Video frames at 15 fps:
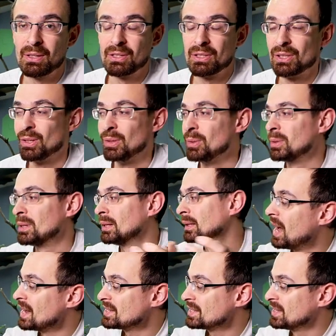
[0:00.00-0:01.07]
So
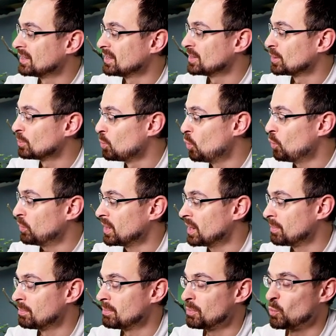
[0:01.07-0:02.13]
I still didn't move
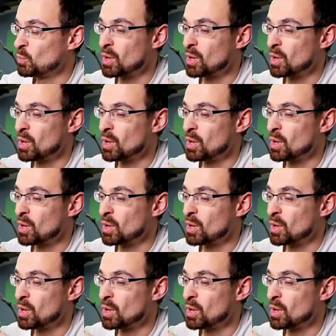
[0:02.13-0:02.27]
him.